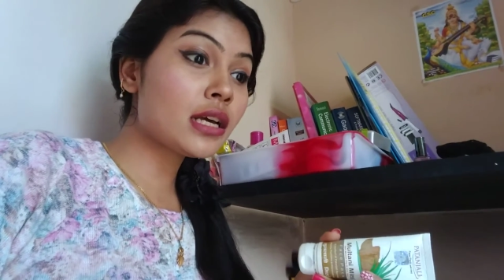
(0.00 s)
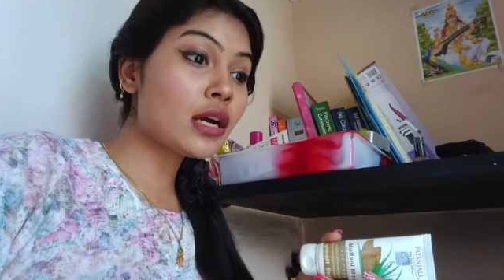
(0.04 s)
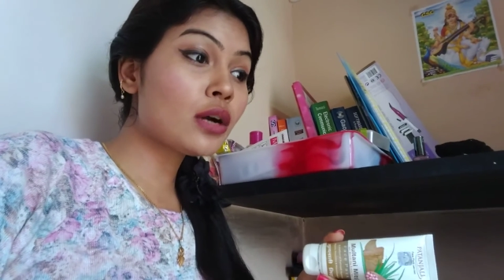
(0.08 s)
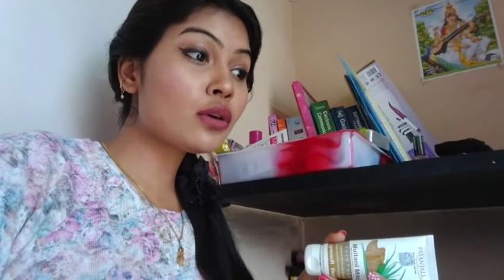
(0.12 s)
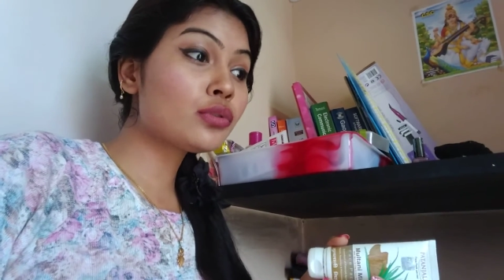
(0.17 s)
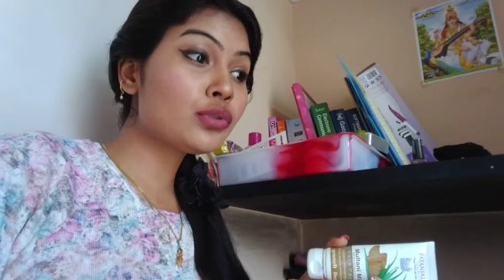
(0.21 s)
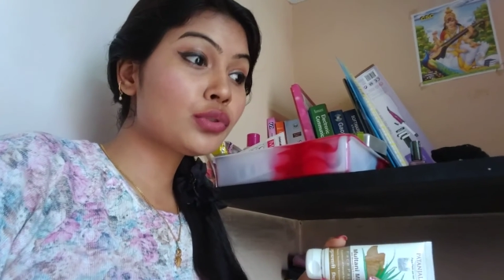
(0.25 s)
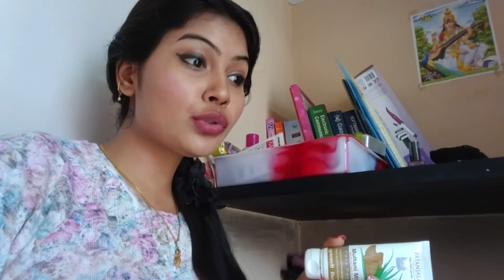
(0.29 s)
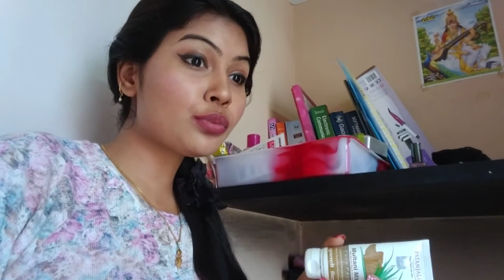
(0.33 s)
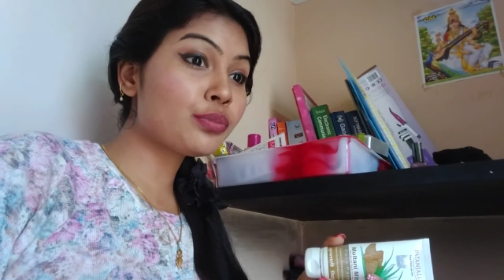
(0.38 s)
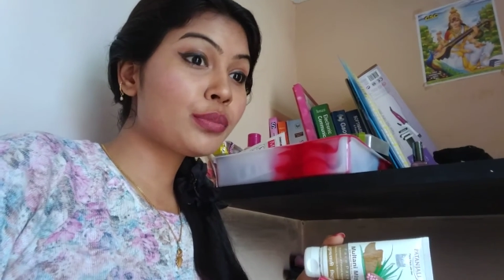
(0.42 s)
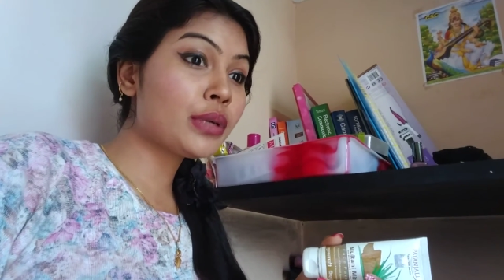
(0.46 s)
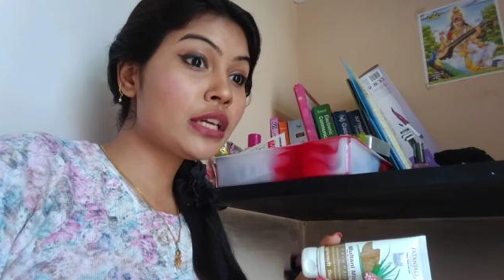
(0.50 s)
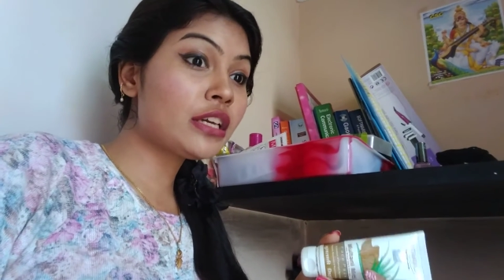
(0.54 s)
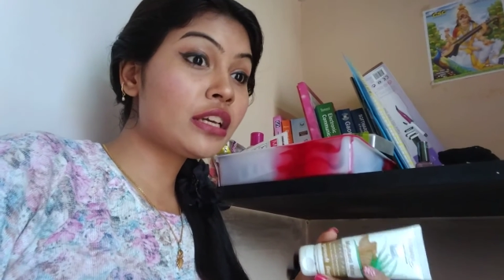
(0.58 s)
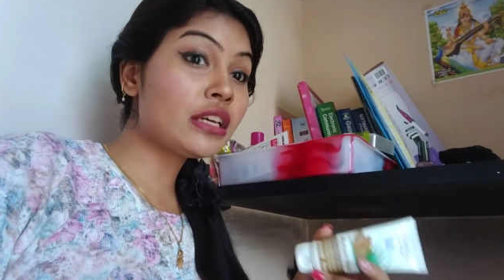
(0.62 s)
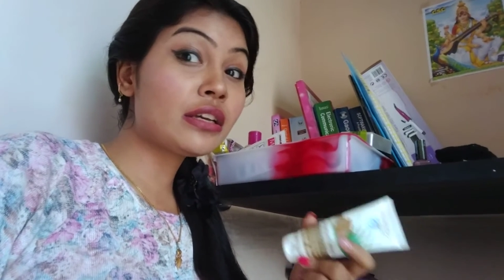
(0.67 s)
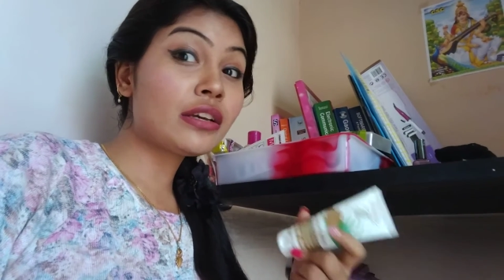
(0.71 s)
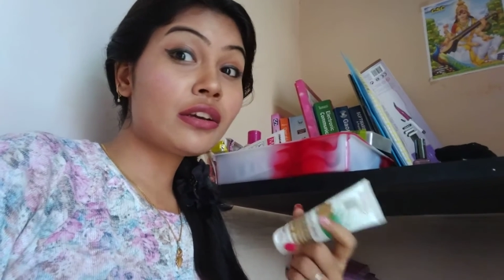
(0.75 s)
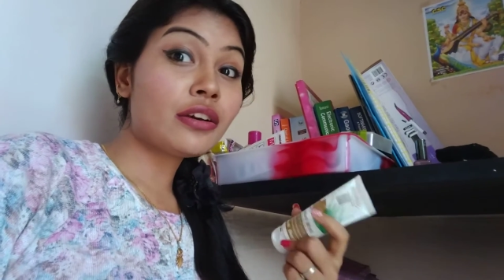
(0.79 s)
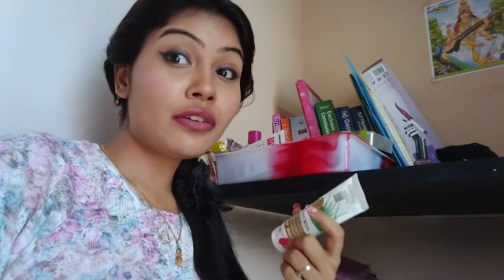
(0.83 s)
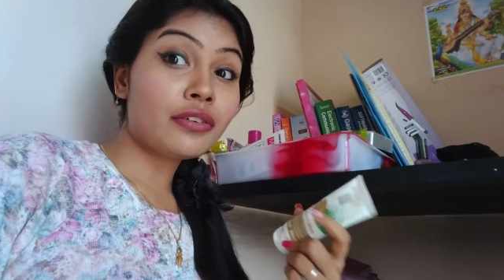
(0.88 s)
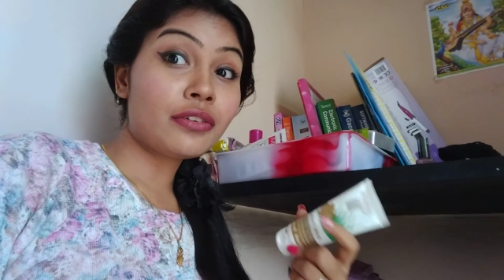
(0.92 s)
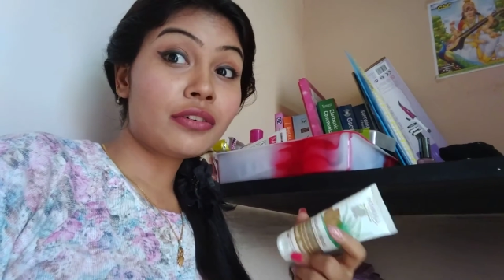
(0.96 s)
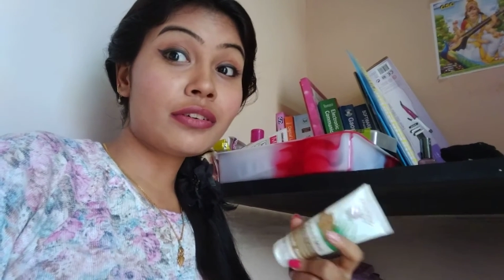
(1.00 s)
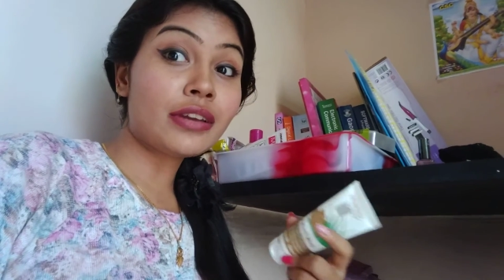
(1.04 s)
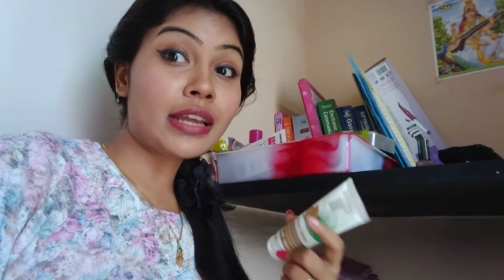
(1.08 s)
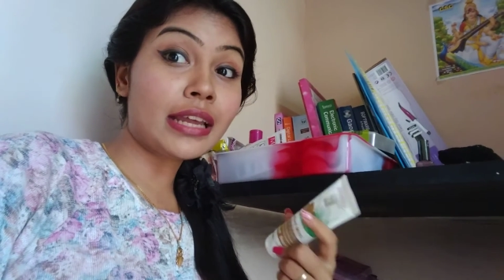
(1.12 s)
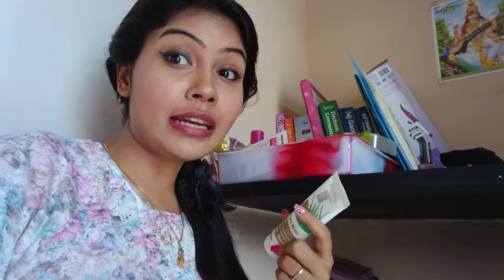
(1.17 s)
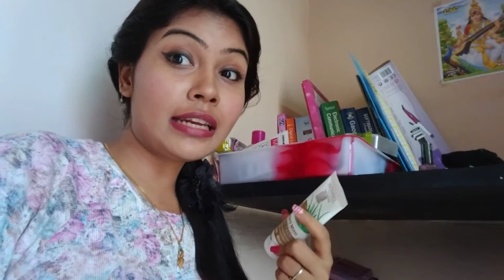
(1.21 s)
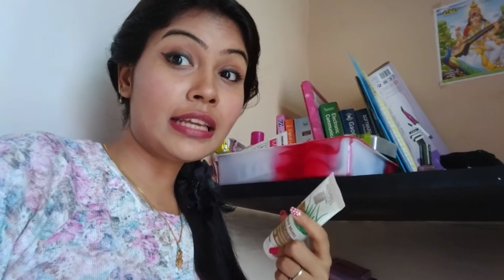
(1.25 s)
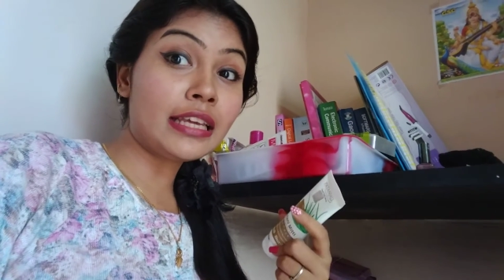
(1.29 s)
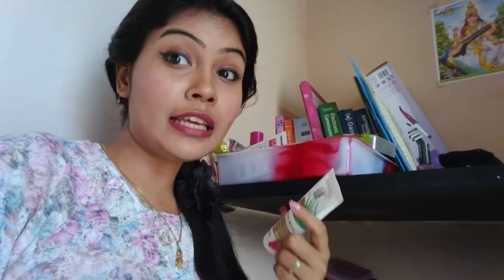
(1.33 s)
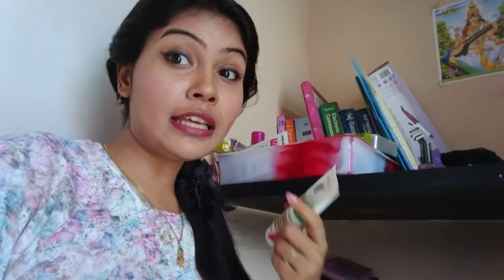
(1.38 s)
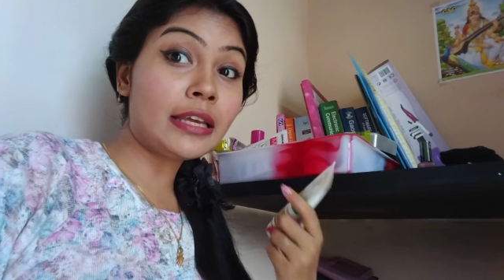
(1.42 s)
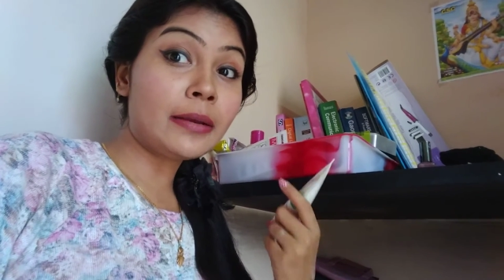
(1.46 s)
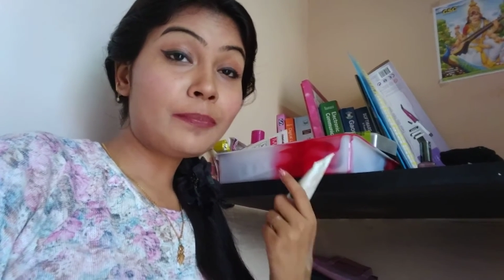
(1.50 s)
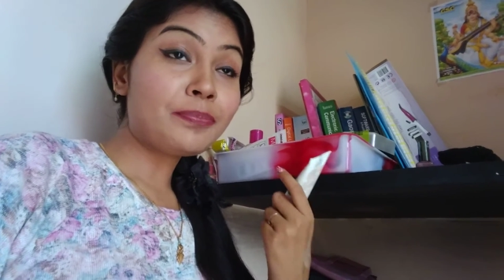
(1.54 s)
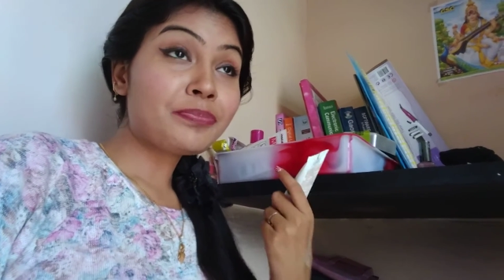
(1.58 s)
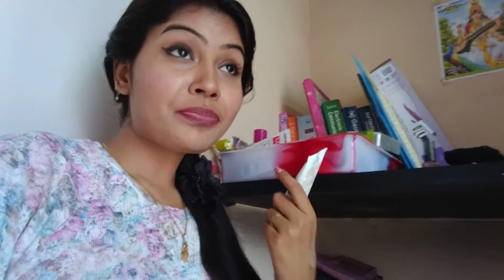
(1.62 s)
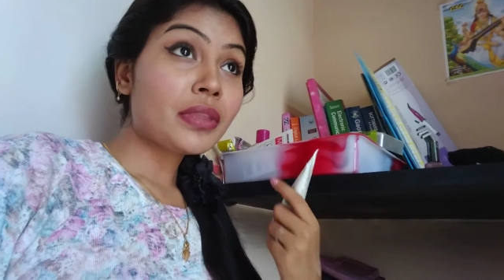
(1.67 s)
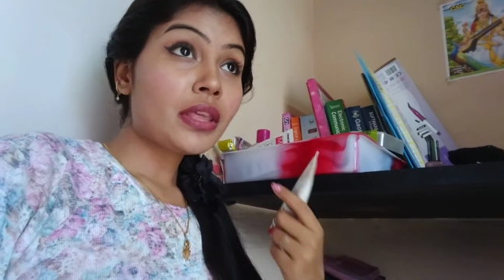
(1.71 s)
out to be really